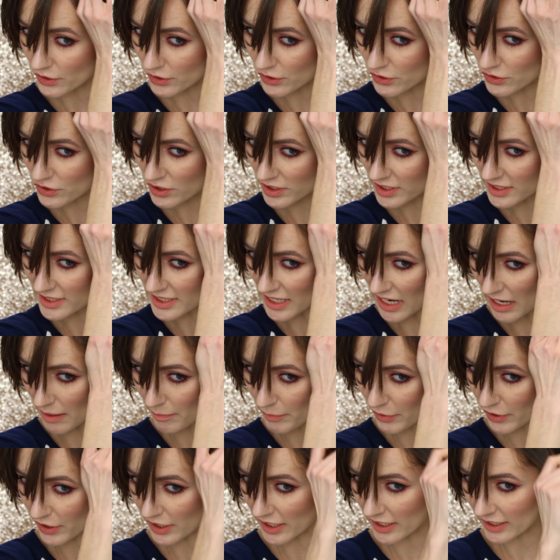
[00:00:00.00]
usually the
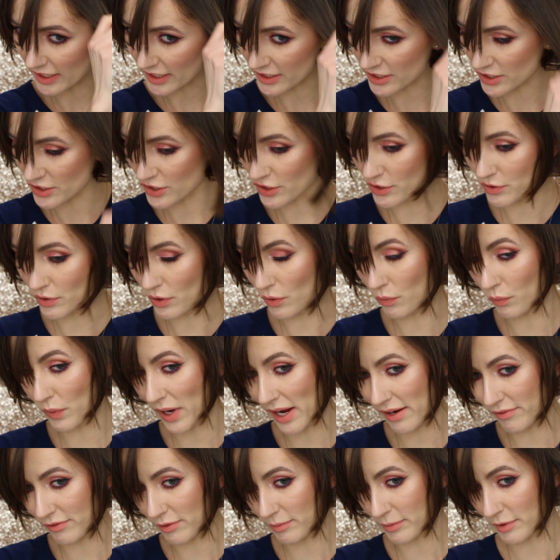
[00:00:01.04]
top part I like to do
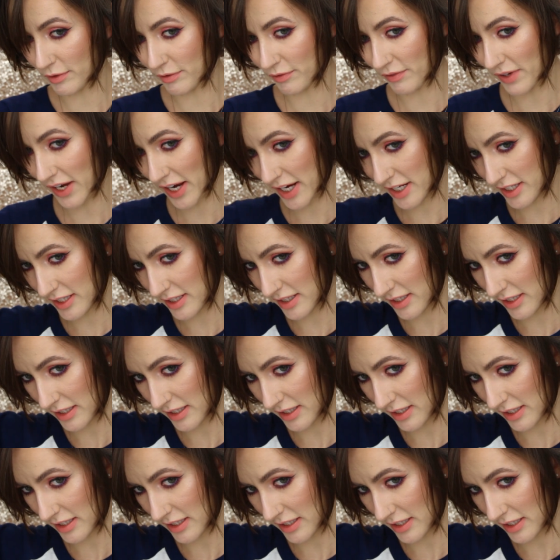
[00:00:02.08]
away from the face.